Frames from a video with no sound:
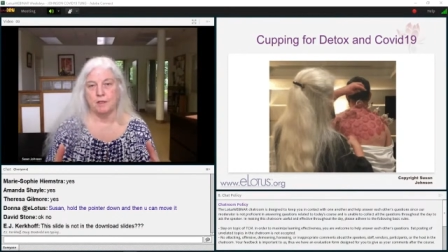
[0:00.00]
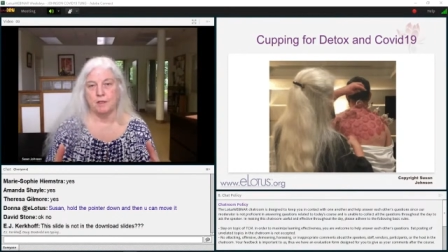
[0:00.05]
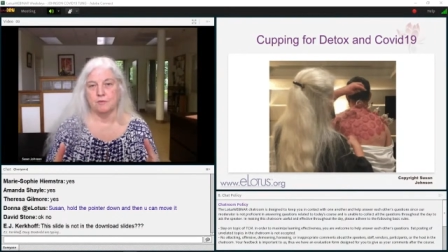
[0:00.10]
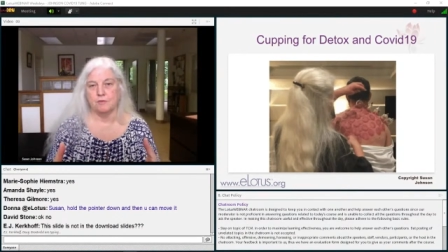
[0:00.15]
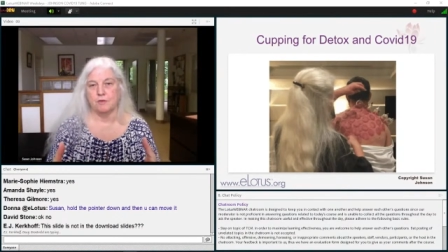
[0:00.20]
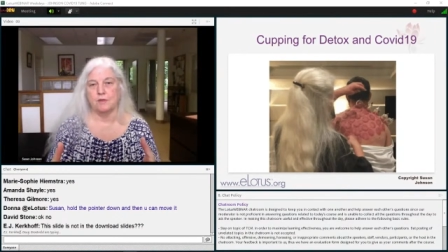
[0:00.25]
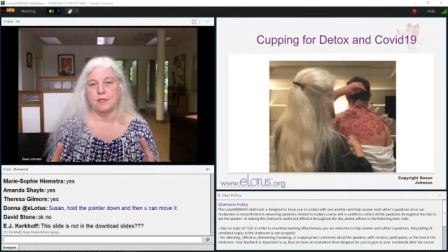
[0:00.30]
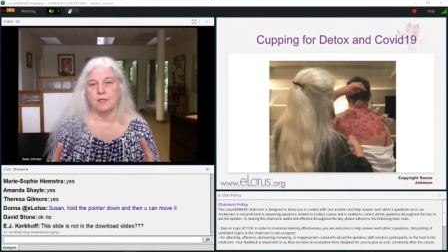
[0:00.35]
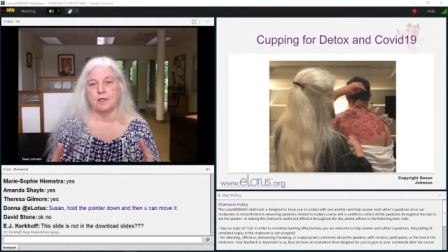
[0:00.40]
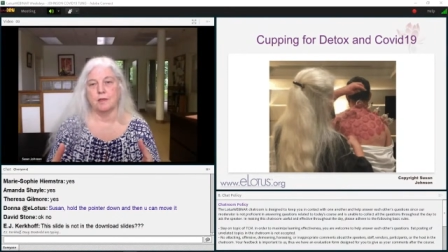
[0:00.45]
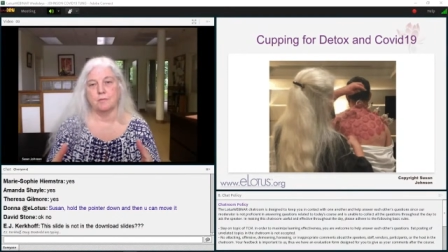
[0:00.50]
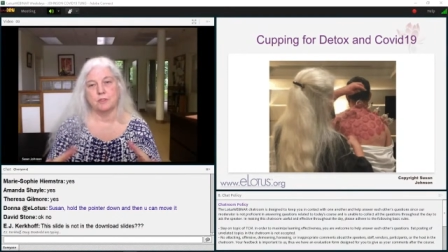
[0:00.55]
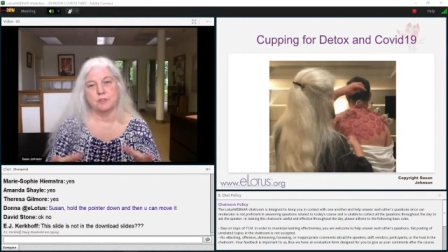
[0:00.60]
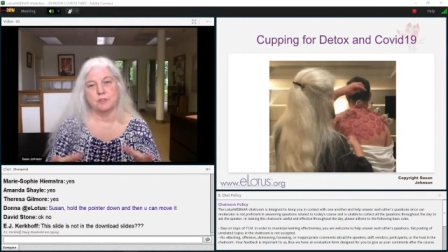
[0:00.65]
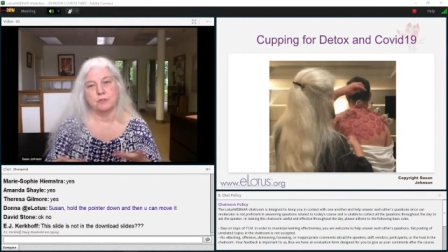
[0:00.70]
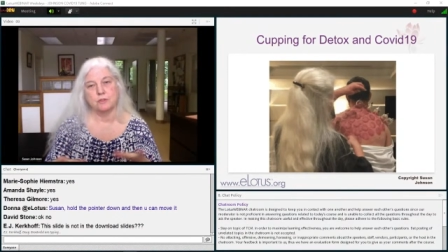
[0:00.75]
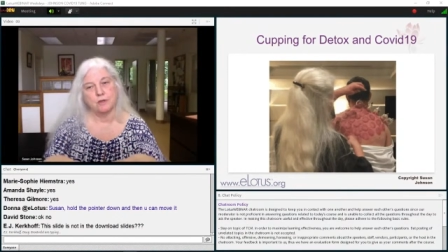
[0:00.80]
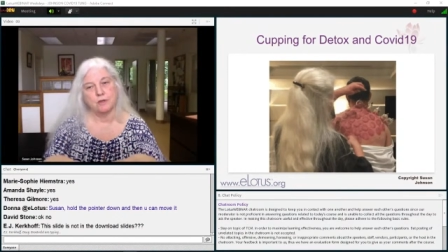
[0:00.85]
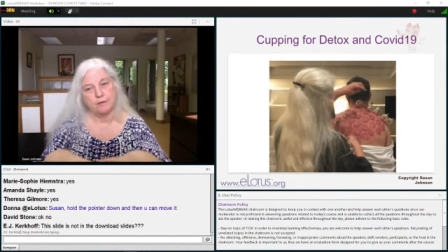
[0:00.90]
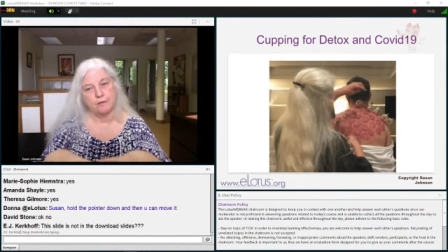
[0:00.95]
so that I'm
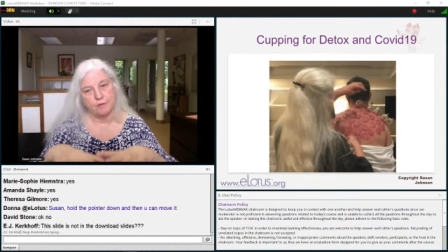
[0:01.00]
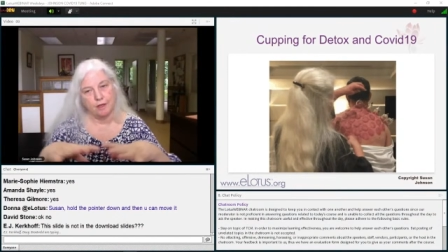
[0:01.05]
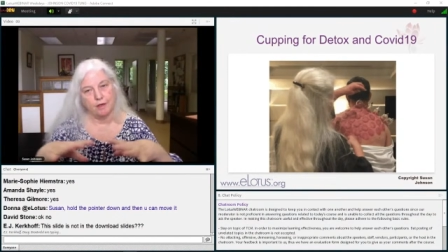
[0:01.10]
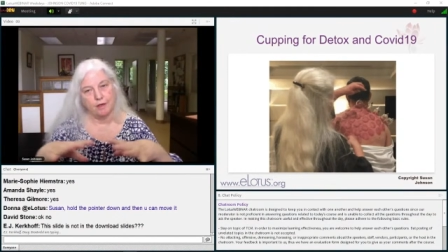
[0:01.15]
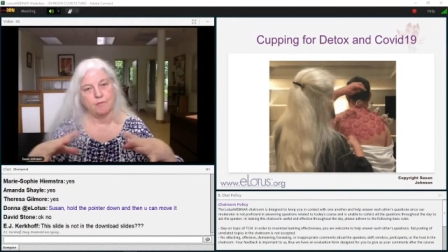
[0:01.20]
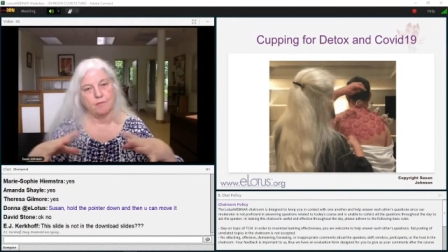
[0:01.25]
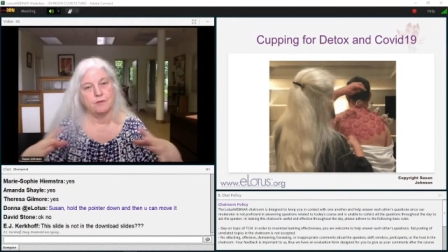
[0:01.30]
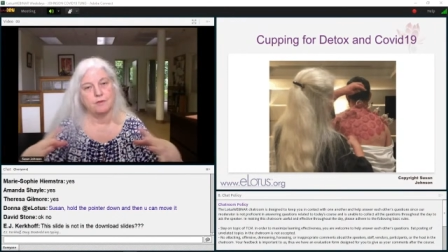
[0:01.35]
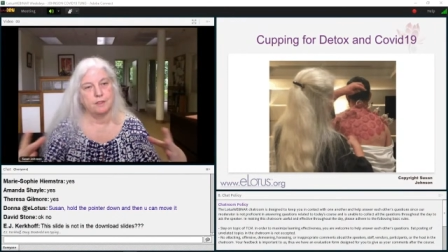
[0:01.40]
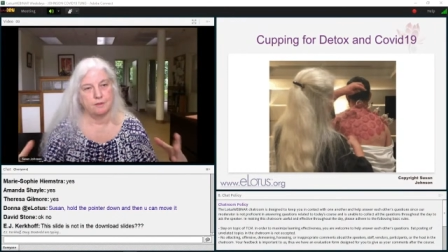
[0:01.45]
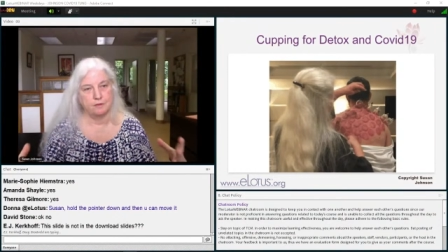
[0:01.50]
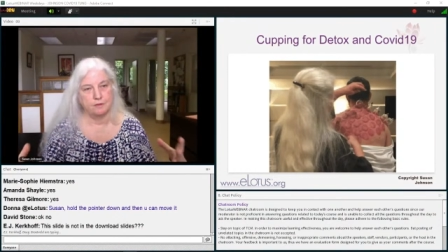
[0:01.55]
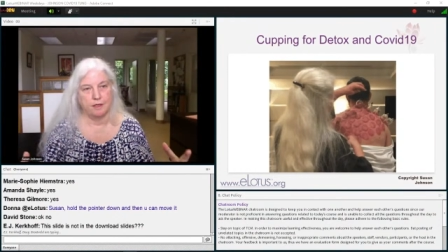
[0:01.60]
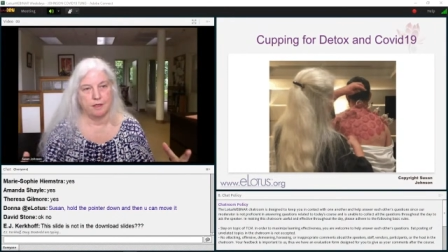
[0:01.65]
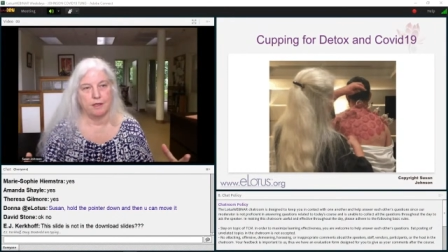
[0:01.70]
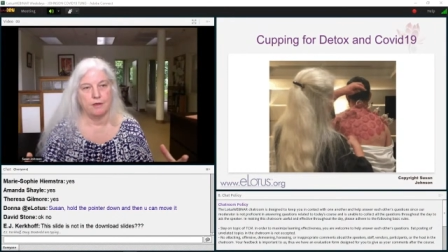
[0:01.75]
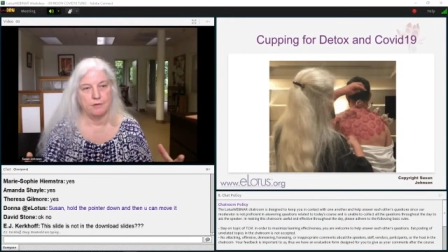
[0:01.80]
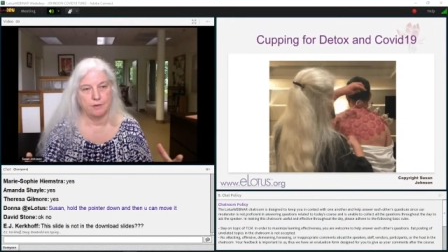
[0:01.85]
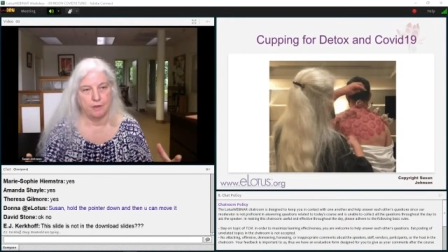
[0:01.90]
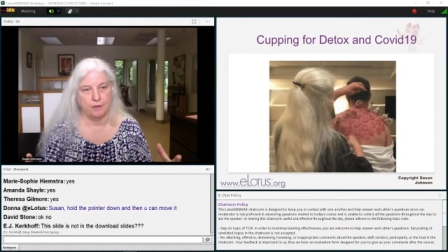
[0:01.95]
sure I've covered the
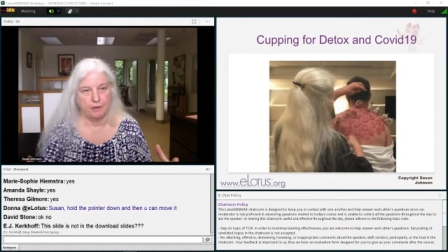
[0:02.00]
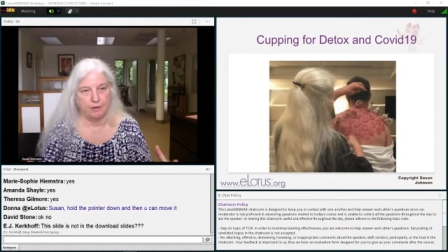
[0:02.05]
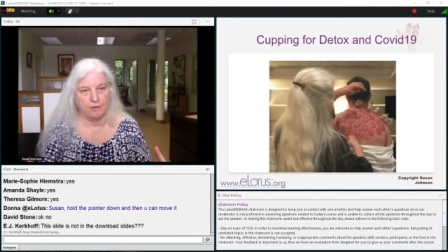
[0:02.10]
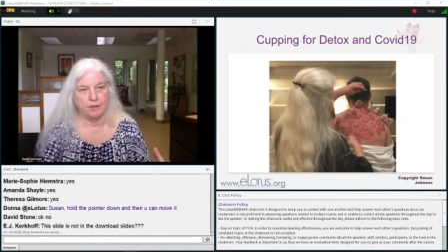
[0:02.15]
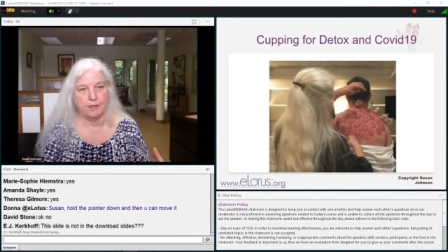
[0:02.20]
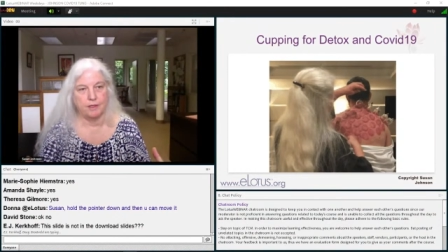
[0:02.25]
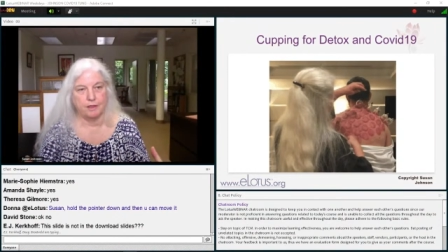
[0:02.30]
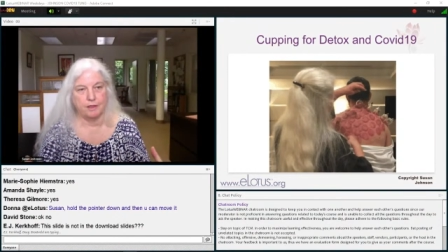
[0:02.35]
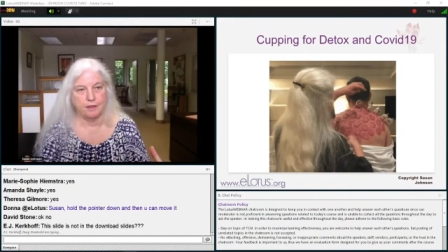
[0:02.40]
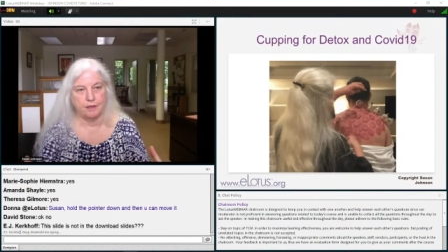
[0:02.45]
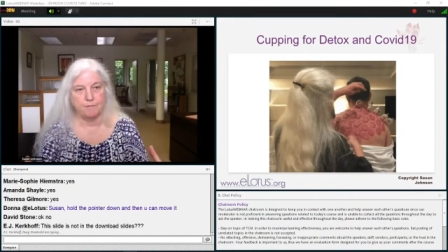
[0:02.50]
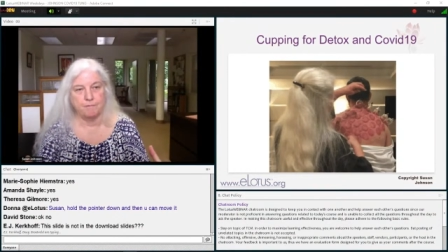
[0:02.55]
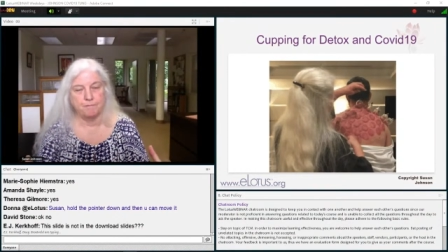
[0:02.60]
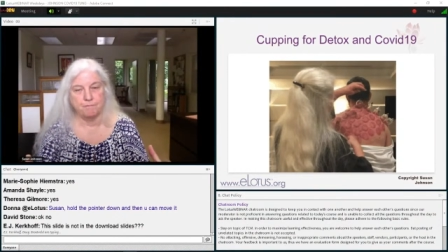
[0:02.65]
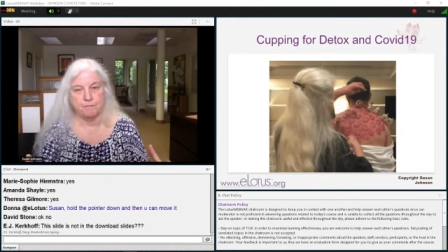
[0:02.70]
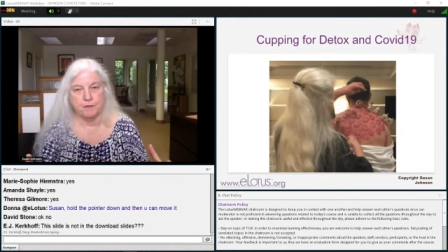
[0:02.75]
entire area.